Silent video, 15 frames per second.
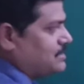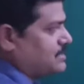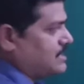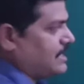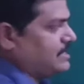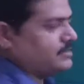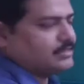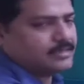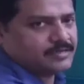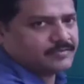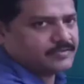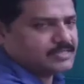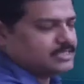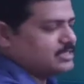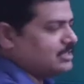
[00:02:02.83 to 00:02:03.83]
take the
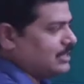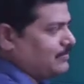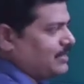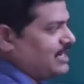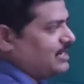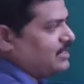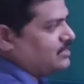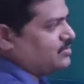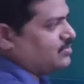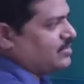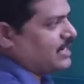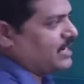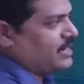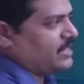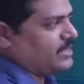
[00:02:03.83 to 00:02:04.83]
first topic,
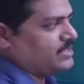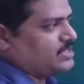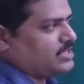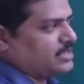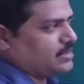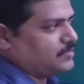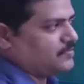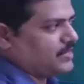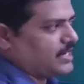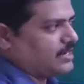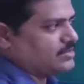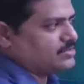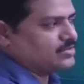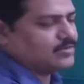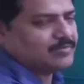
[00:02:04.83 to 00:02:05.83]
dual nature of
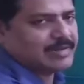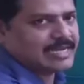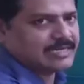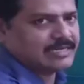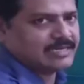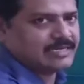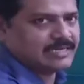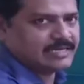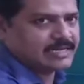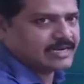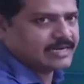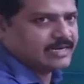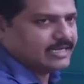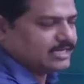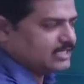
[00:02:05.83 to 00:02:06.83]
electromagnetic
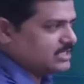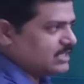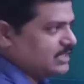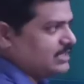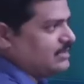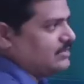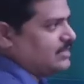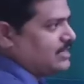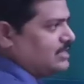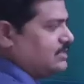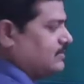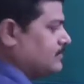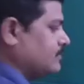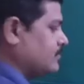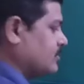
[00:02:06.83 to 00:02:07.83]
radiation. In
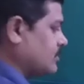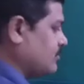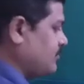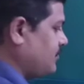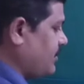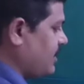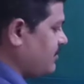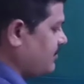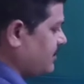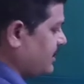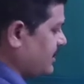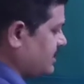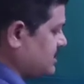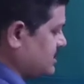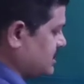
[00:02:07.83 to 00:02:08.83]
that, wave
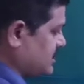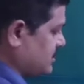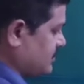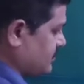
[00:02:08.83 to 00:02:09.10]
nature.